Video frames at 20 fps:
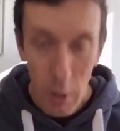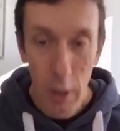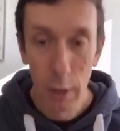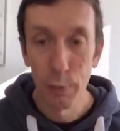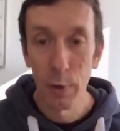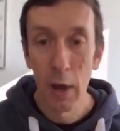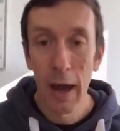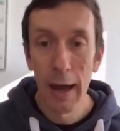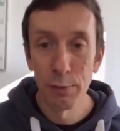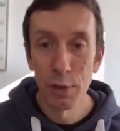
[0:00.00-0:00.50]

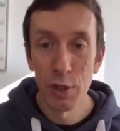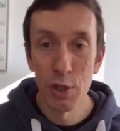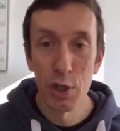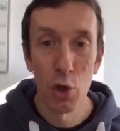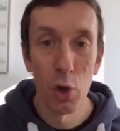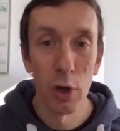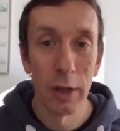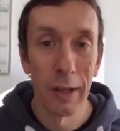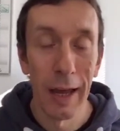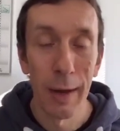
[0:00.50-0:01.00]
If you have
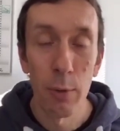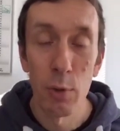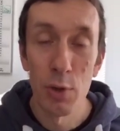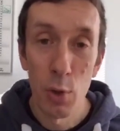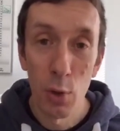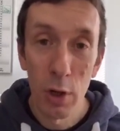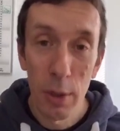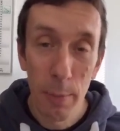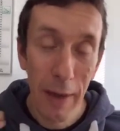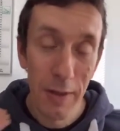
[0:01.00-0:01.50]
just joined late, we're
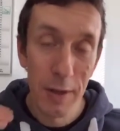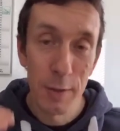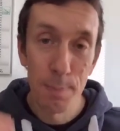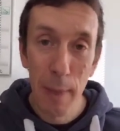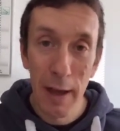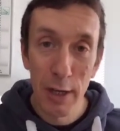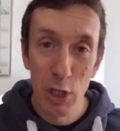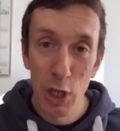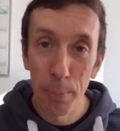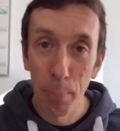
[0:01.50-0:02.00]
talking about
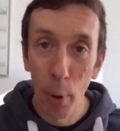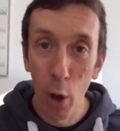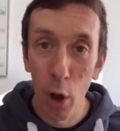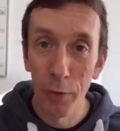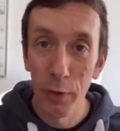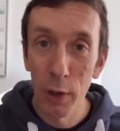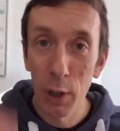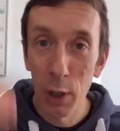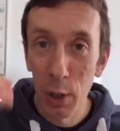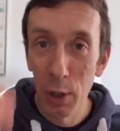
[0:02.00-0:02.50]
this magic
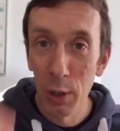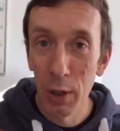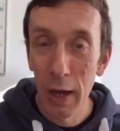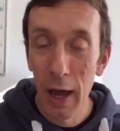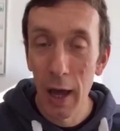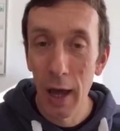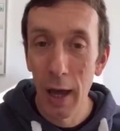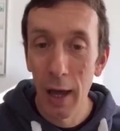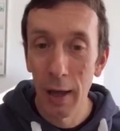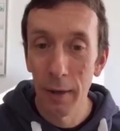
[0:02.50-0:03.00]
button that you
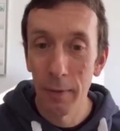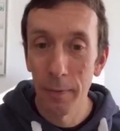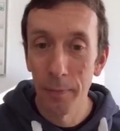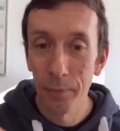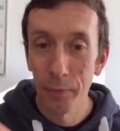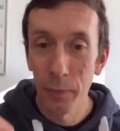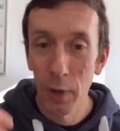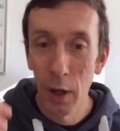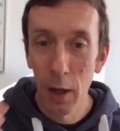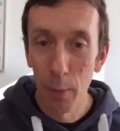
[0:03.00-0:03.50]
can...
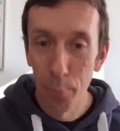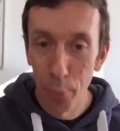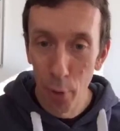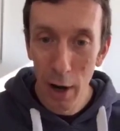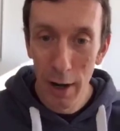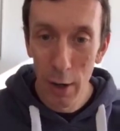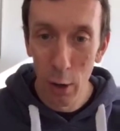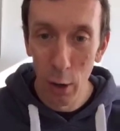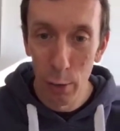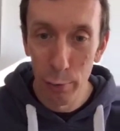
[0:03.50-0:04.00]

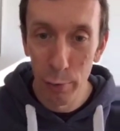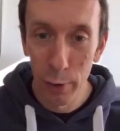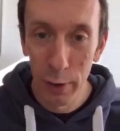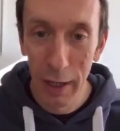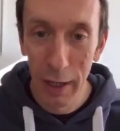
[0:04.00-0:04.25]
Brian Oliver,